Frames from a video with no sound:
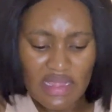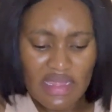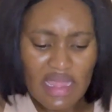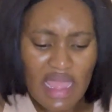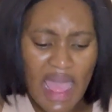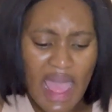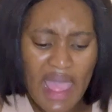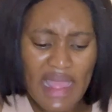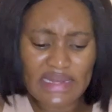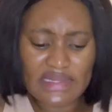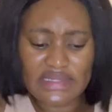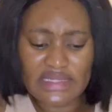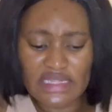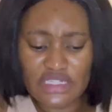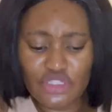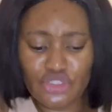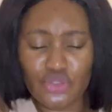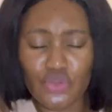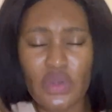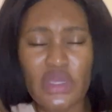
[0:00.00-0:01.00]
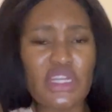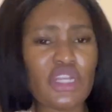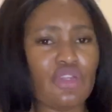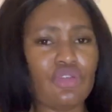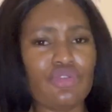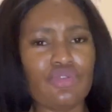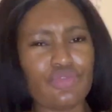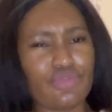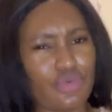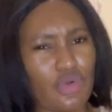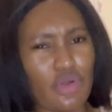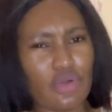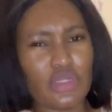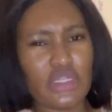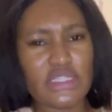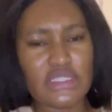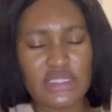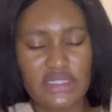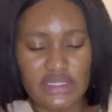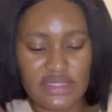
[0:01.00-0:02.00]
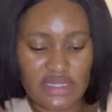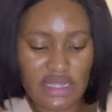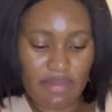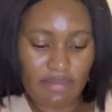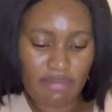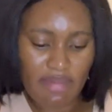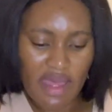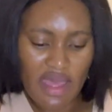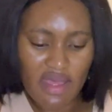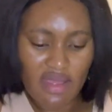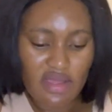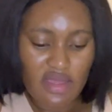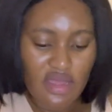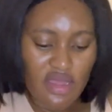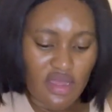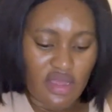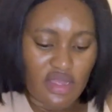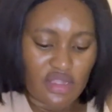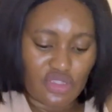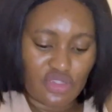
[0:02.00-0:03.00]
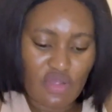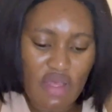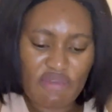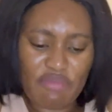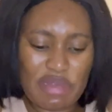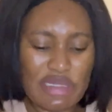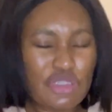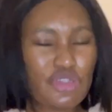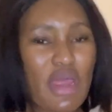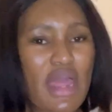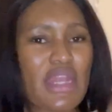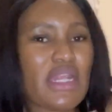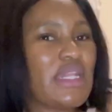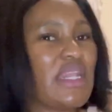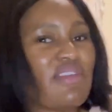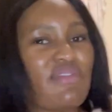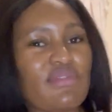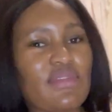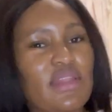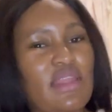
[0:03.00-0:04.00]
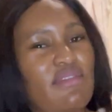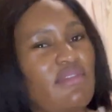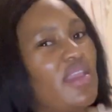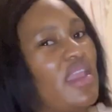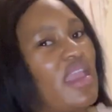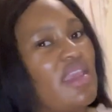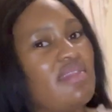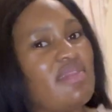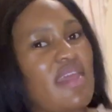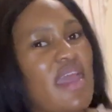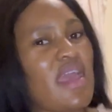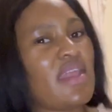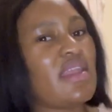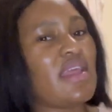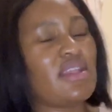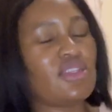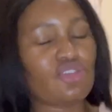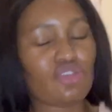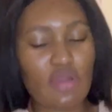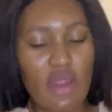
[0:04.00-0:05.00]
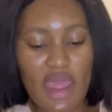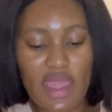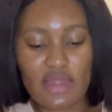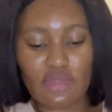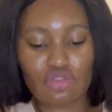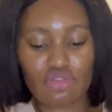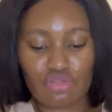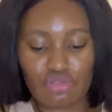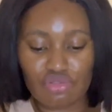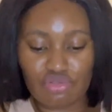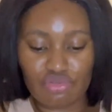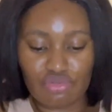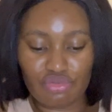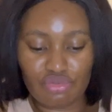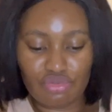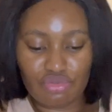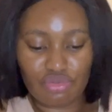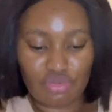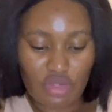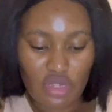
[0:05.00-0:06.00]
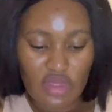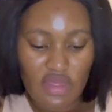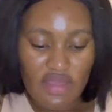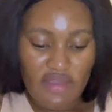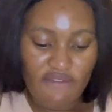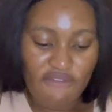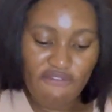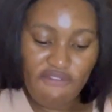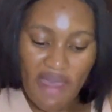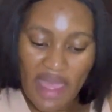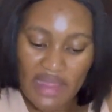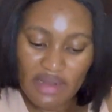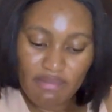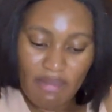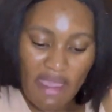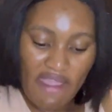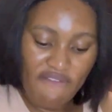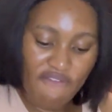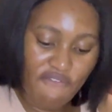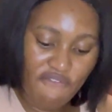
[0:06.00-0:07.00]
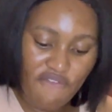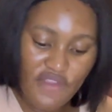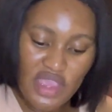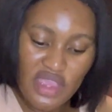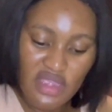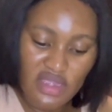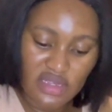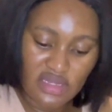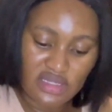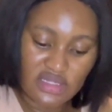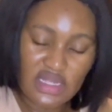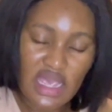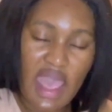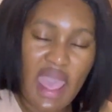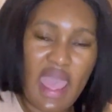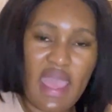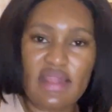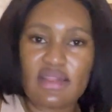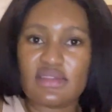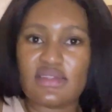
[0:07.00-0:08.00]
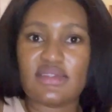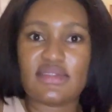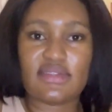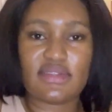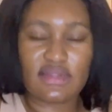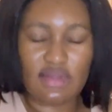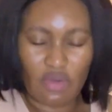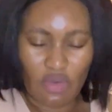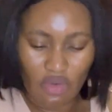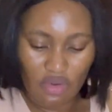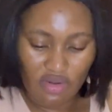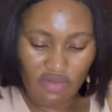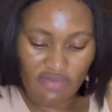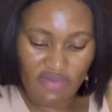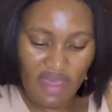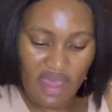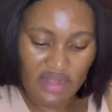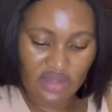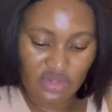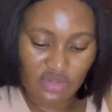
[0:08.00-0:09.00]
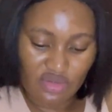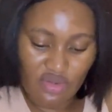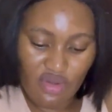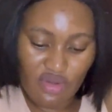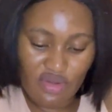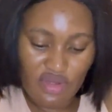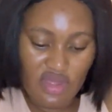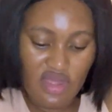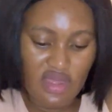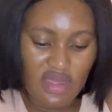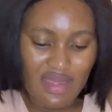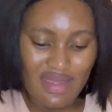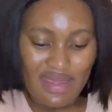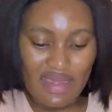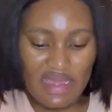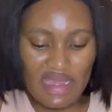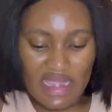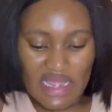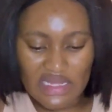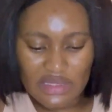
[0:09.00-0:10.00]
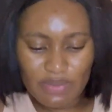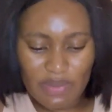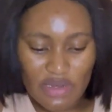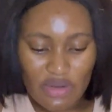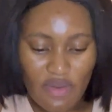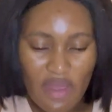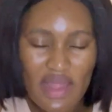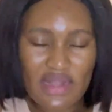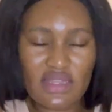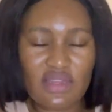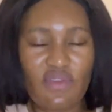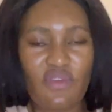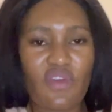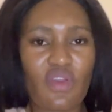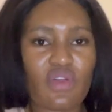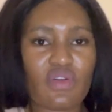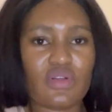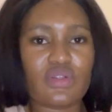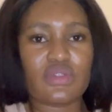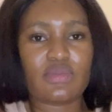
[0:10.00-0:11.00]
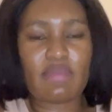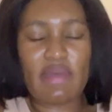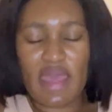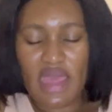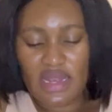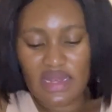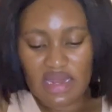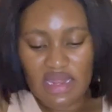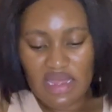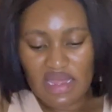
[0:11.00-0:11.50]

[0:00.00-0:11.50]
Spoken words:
I did join a new role in December, so I've been trying to navigate that and trying to find my feet and all of that. So it's been quite difficult, man.